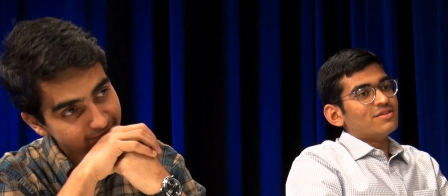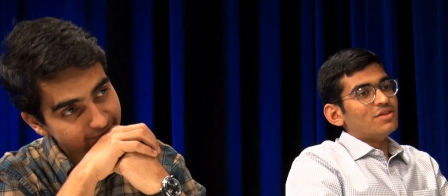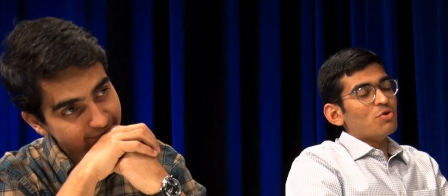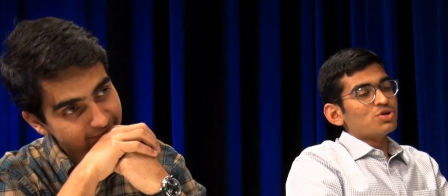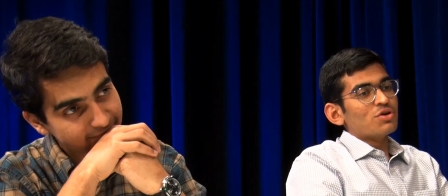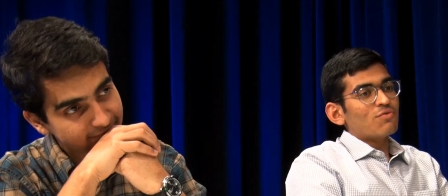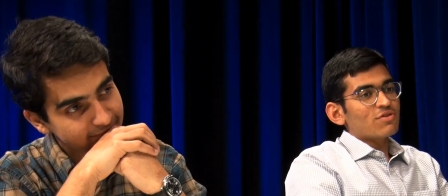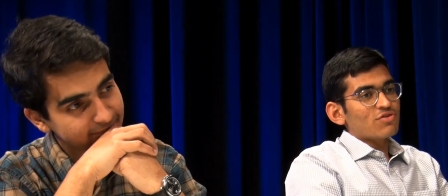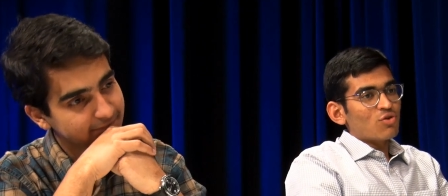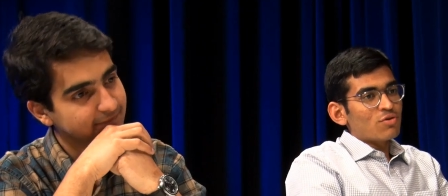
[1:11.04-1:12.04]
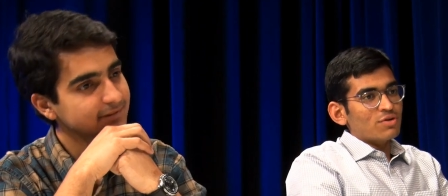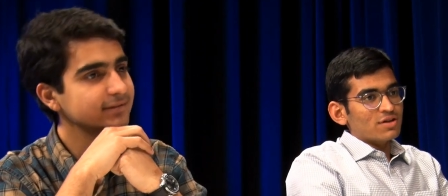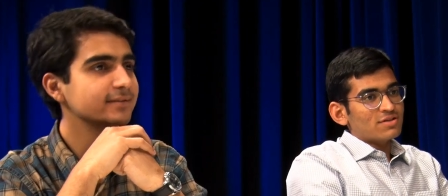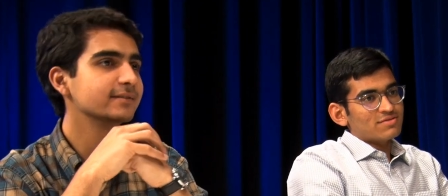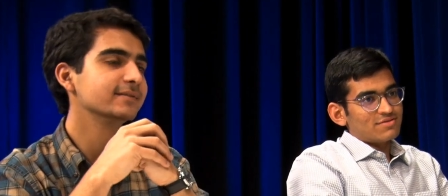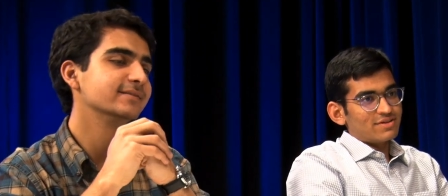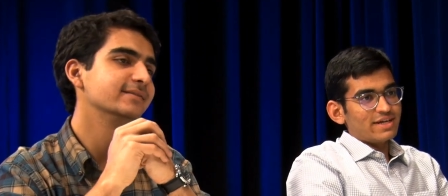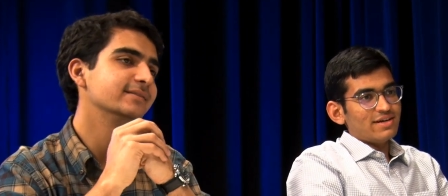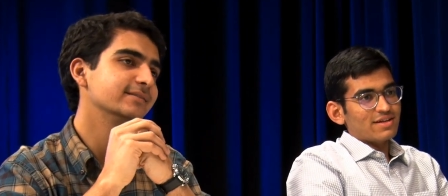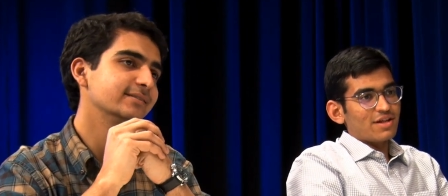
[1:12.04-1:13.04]
Speaker 1: notion of what's normal
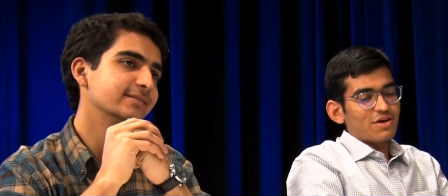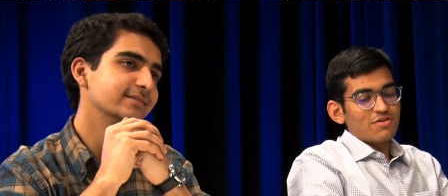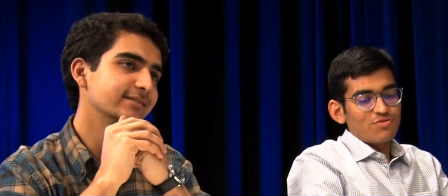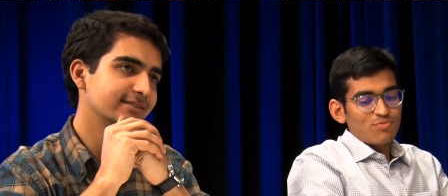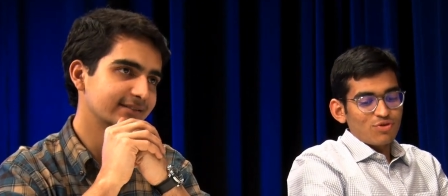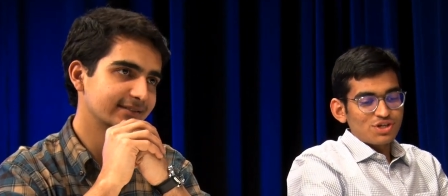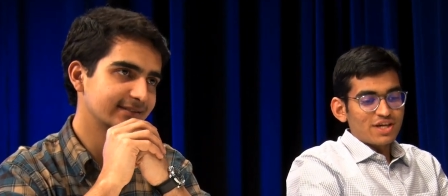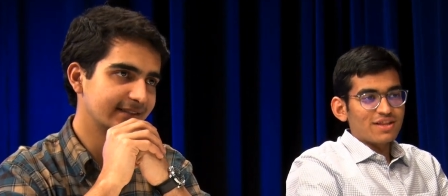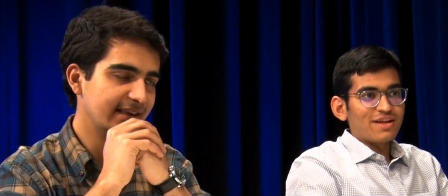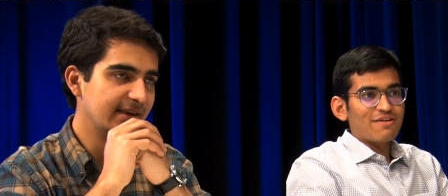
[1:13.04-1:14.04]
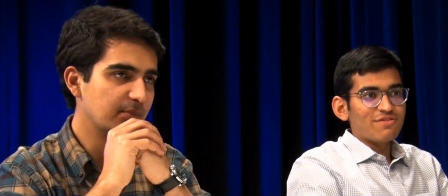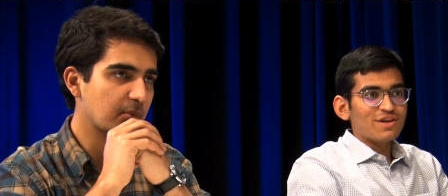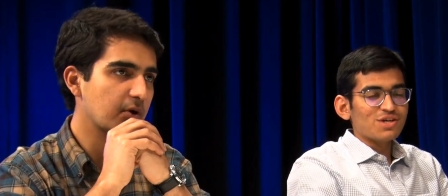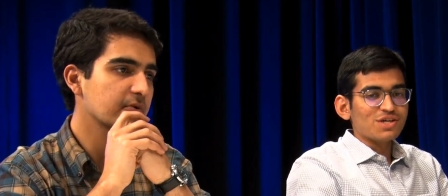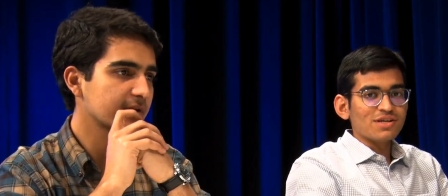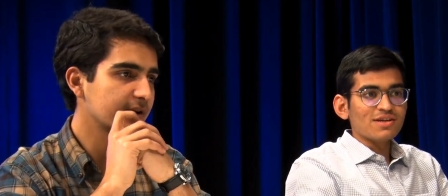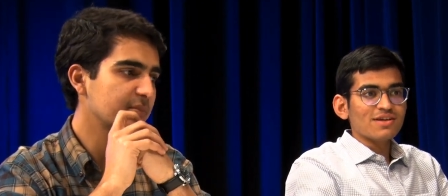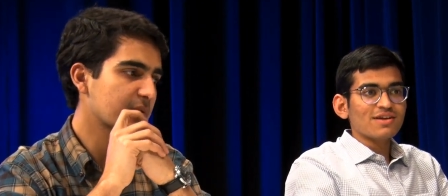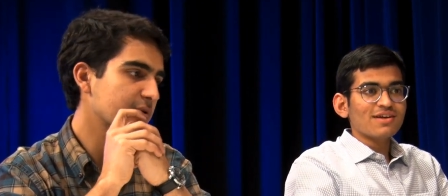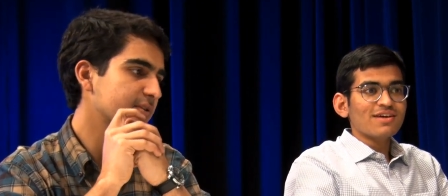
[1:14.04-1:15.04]
right yeah. like he's yeah, pushing yeah. the definition he broke, he
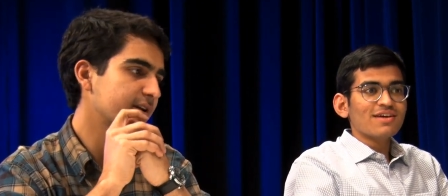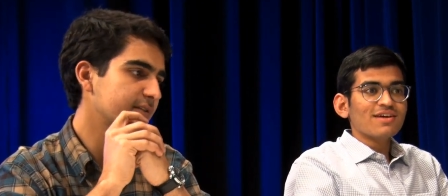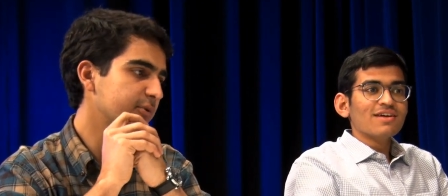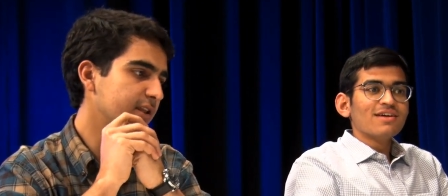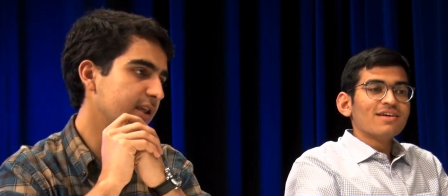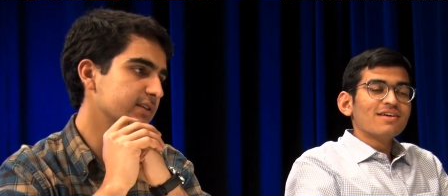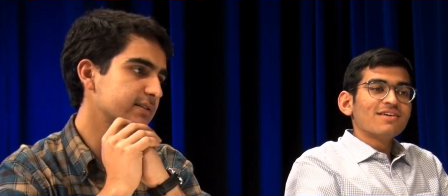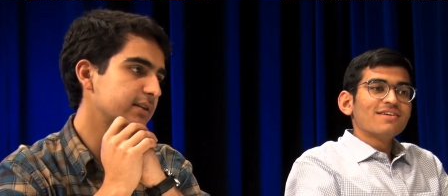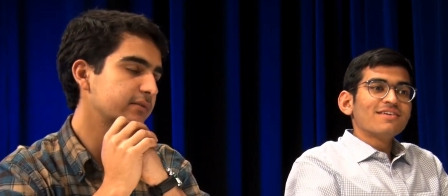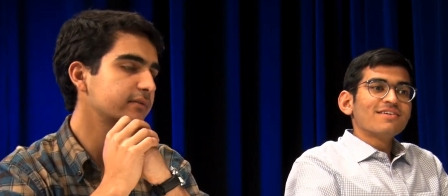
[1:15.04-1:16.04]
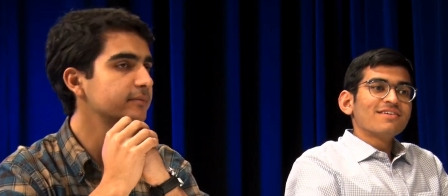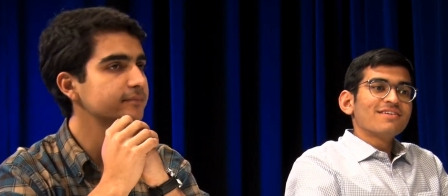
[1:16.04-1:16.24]
broke that within himself